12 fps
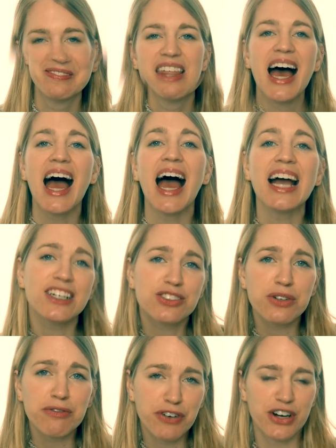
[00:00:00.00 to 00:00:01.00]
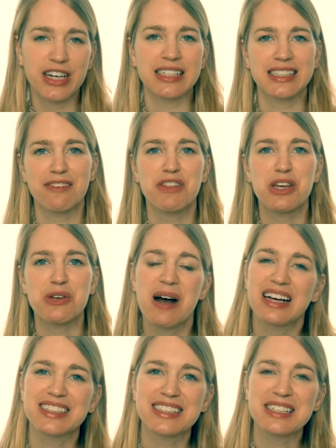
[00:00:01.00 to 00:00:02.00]
The extrovertness of the
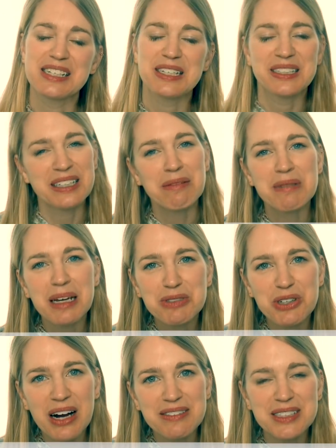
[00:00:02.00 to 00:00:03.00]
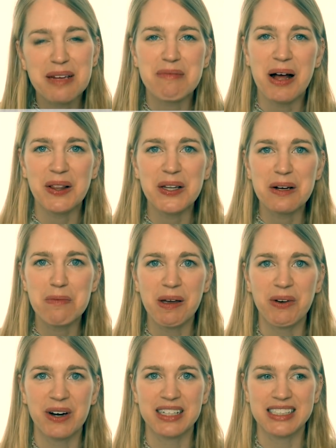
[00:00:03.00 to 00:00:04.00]
US sometimes drives him a little
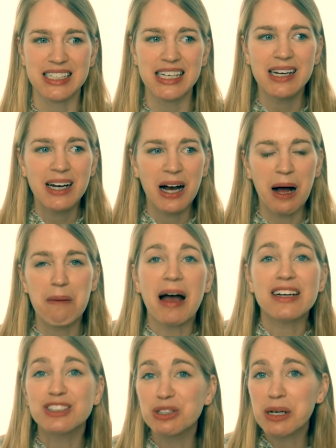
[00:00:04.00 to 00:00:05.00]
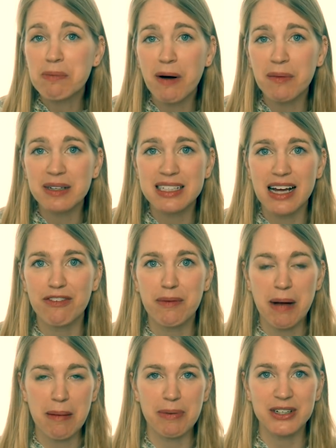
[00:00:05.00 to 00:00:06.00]
bit crazy. As you can probably tell
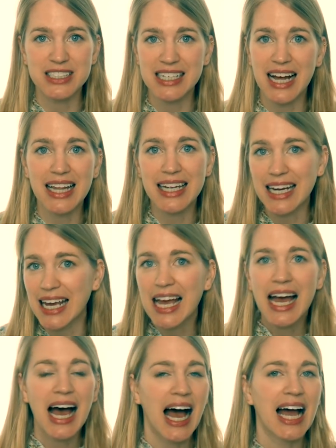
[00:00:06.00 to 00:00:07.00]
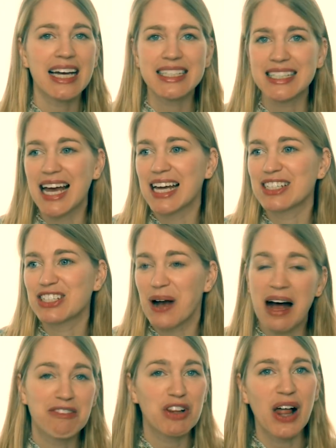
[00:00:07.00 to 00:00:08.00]
from my personality, I tend to
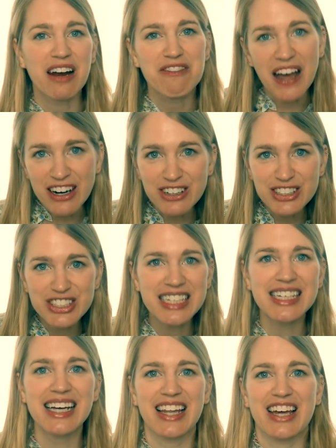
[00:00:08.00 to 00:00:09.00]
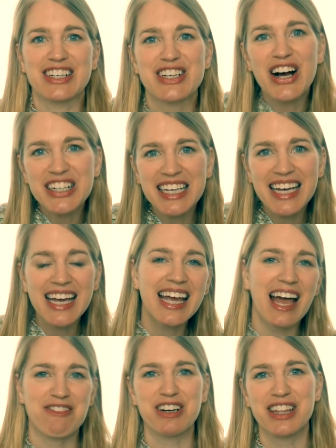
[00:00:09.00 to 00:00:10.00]
have a lot of energy. I like
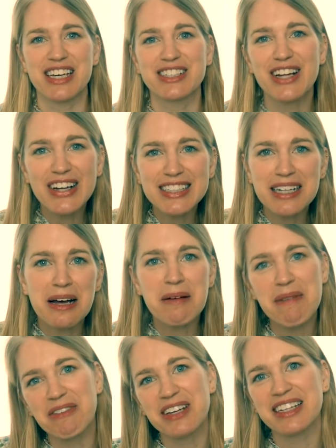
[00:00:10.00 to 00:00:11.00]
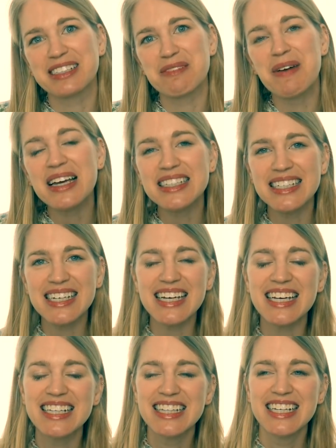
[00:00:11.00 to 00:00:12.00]
talking. Everything's awesome. Everything's
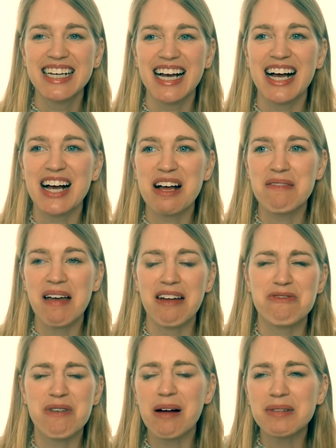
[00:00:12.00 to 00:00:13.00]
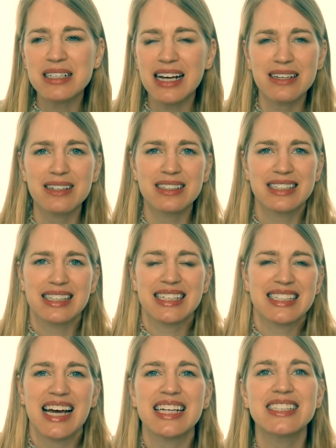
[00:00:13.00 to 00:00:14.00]
amazing. And Robin
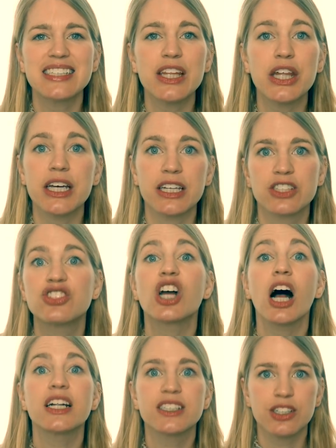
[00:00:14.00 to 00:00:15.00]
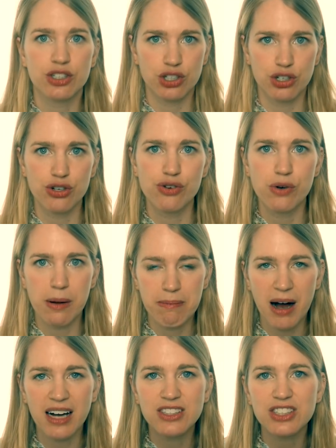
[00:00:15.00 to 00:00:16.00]
tends to think it's just too
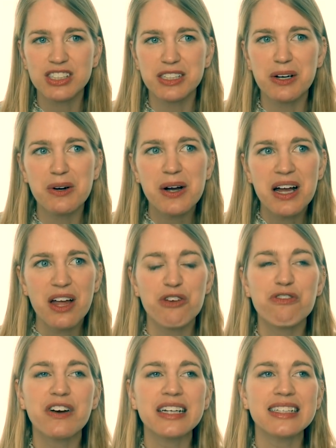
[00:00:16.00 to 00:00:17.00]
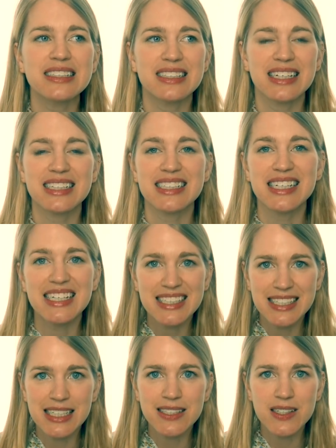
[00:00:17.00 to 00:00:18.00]
much. So the funniest thing is he
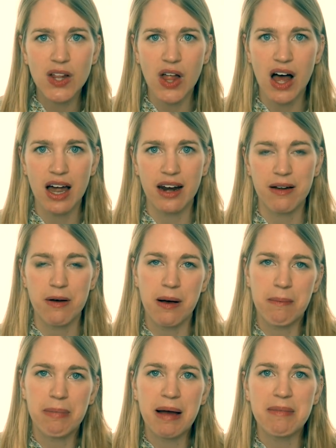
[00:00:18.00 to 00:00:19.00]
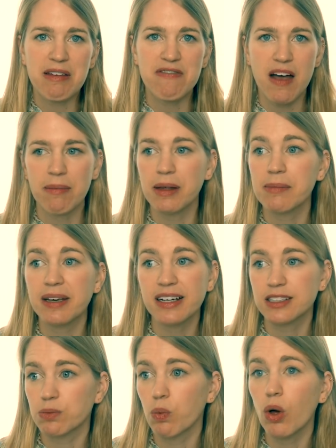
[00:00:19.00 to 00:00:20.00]
gets teased a lot by my family
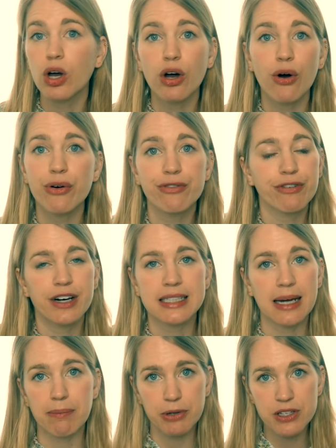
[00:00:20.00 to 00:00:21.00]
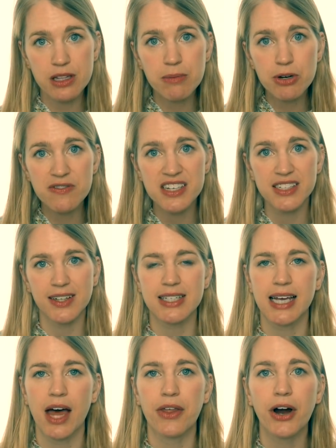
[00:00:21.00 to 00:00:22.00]
because we'll go, for example, to the movies all
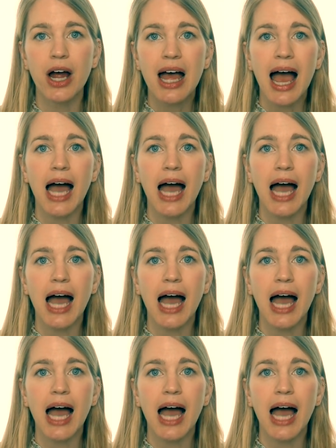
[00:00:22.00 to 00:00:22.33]
together.